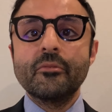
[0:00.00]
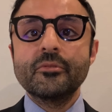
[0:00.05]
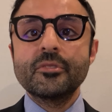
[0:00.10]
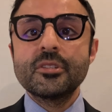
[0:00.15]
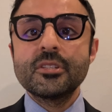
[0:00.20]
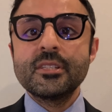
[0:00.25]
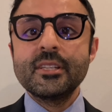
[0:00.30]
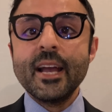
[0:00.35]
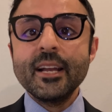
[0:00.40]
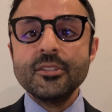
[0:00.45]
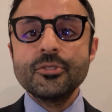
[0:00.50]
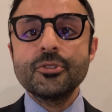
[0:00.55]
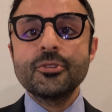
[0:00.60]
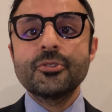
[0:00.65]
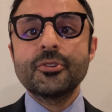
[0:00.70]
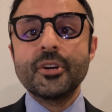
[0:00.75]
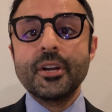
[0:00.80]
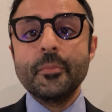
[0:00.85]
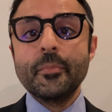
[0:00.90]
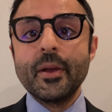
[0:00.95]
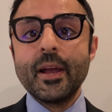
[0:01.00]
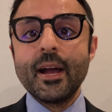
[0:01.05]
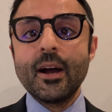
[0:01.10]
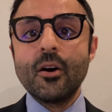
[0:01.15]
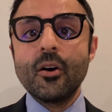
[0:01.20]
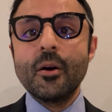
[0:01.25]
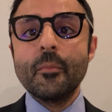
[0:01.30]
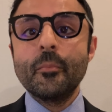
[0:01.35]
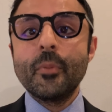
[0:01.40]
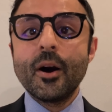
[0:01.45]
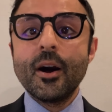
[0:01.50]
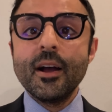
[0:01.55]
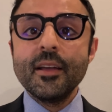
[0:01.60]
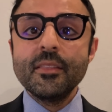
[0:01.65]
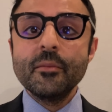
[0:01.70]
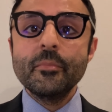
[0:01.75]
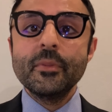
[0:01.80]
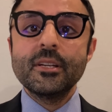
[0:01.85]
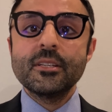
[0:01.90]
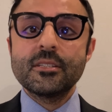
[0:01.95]
statutory power by the
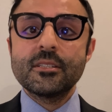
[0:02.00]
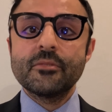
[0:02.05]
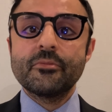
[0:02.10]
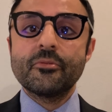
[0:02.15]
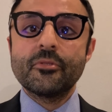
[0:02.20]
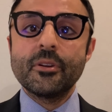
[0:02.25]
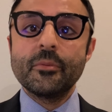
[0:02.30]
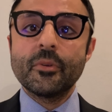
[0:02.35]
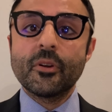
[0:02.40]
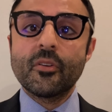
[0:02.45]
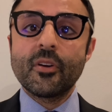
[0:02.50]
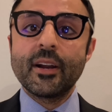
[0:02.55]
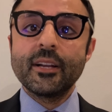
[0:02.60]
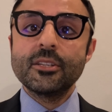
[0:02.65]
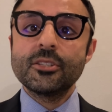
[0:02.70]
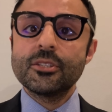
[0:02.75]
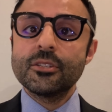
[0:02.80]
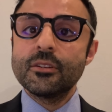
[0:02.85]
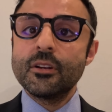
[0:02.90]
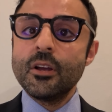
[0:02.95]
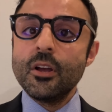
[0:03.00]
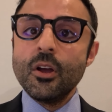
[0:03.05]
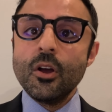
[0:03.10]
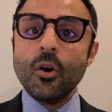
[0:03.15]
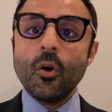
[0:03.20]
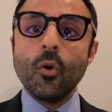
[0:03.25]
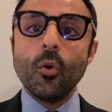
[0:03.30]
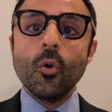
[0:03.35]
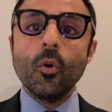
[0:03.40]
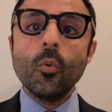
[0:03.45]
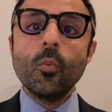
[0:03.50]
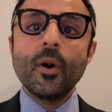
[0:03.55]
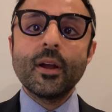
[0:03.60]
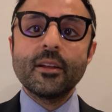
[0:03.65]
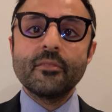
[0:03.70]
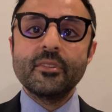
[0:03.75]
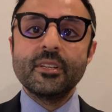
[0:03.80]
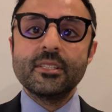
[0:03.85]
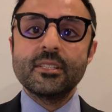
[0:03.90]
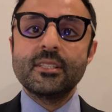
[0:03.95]
Minister for Immigration or one
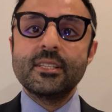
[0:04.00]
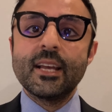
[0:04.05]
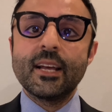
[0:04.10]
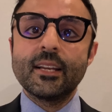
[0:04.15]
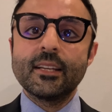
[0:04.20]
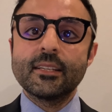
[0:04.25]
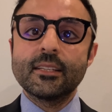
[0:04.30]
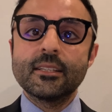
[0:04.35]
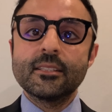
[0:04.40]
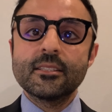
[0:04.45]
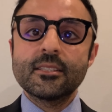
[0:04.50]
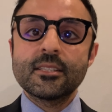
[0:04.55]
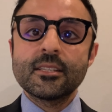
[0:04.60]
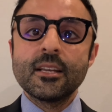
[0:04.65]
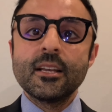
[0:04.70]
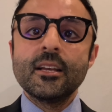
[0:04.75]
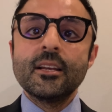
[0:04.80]
of his delegates